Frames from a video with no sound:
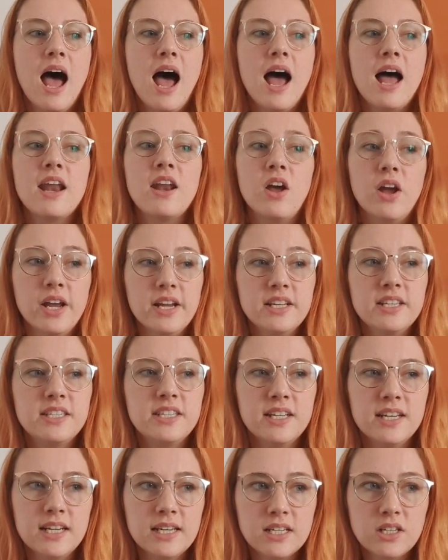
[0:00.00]
And I
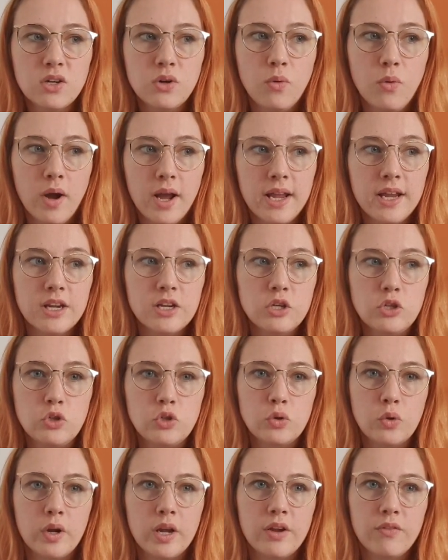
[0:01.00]
did quite
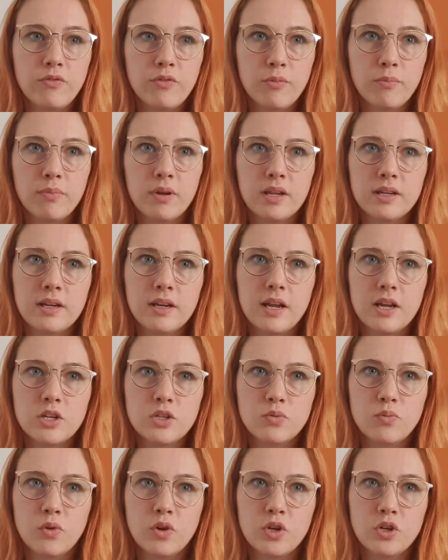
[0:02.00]
enjoy from Blood and
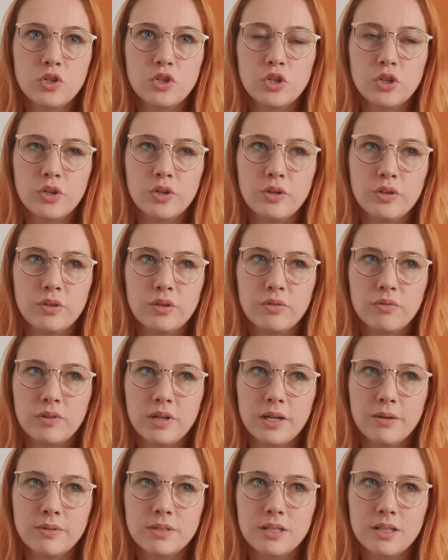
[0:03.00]
Ash 1 and 2.
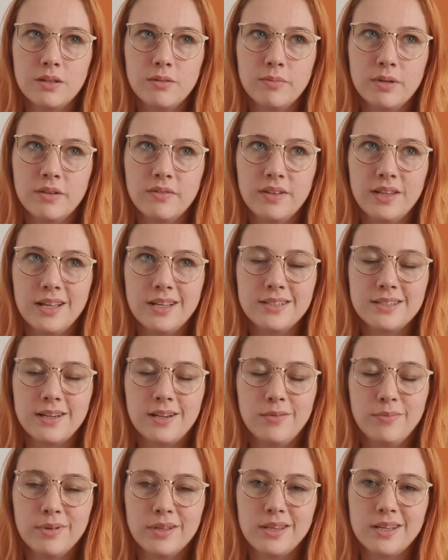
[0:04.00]
3 was a little bit of a
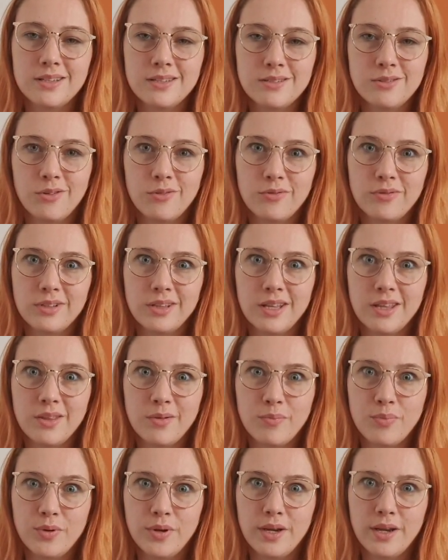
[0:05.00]
letdown, but that's not really
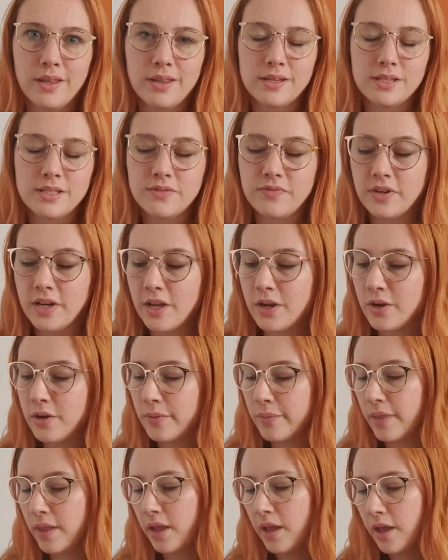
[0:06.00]
the point of this video.